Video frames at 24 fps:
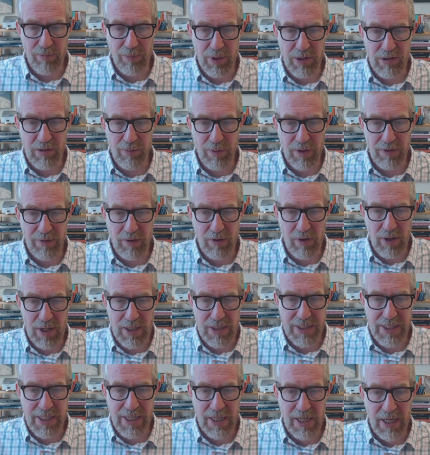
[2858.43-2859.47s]
all right, so
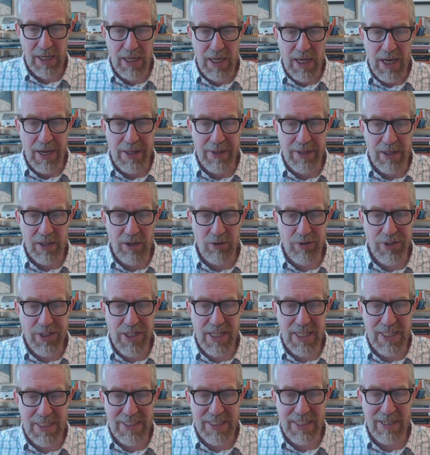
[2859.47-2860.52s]
principle of equality,
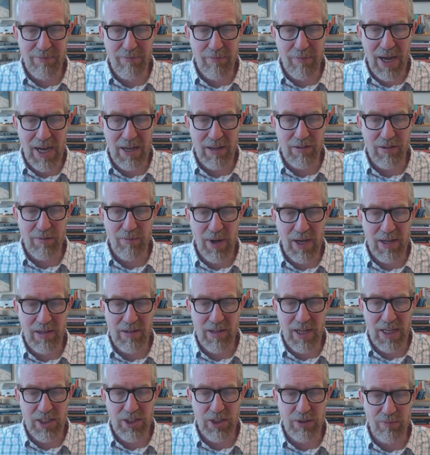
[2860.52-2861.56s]
and the utility
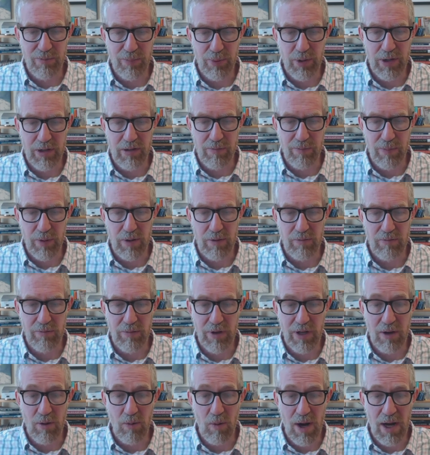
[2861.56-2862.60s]
maximization
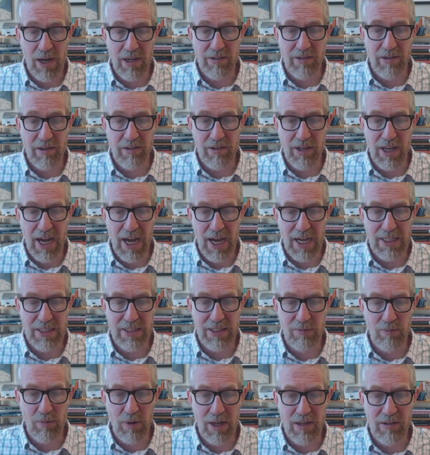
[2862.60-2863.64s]
principle
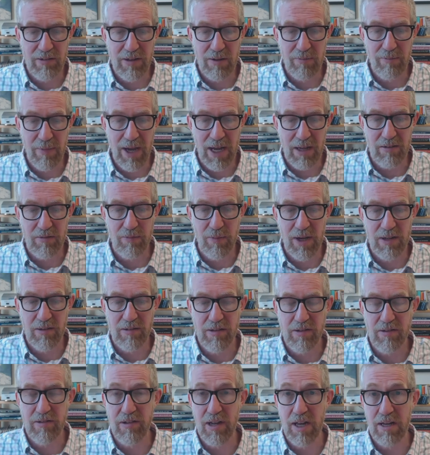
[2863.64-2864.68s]
requires us to act in ways
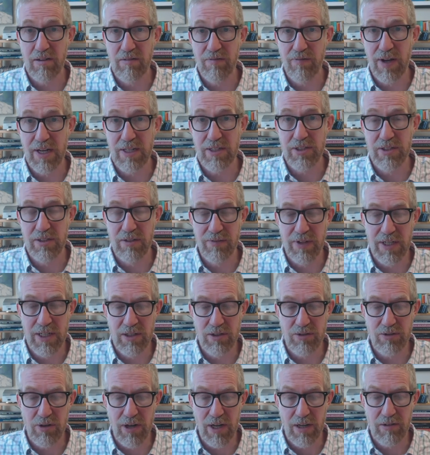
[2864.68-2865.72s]
that maximize the
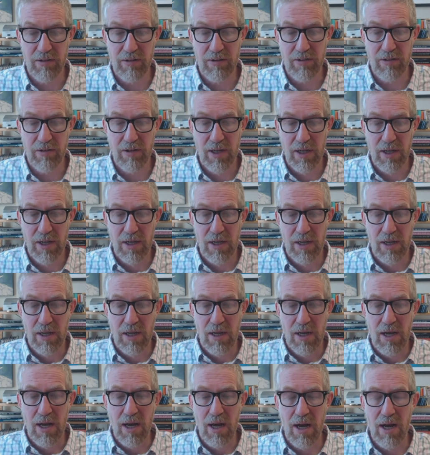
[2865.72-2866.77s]
satisfaction of interests.
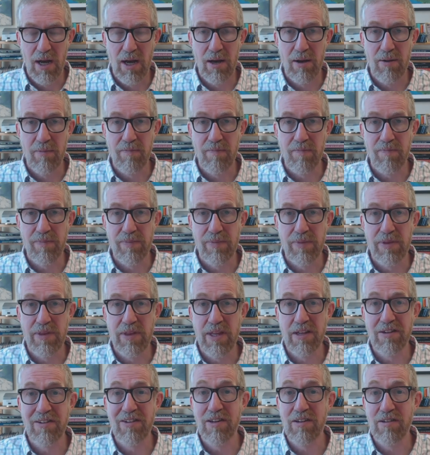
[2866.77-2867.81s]

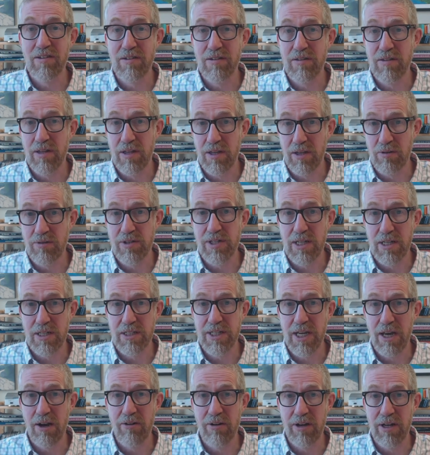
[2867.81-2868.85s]
Um, this is
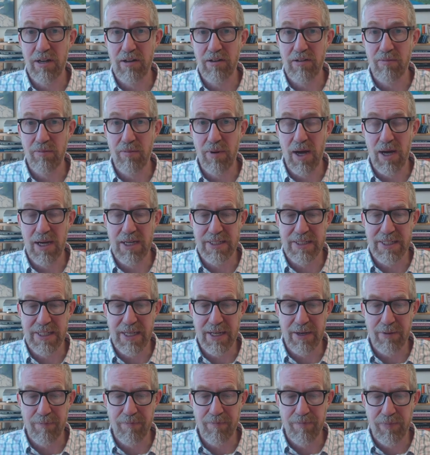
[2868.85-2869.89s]
the
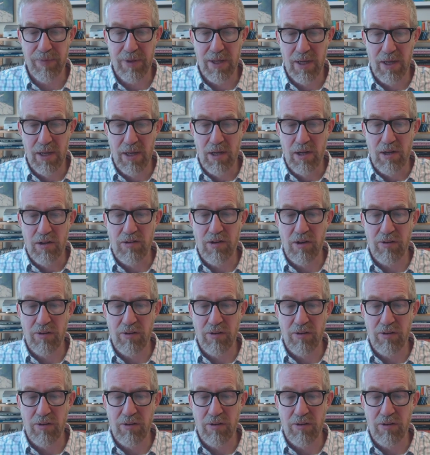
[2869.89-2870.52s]
utilitarianism idea.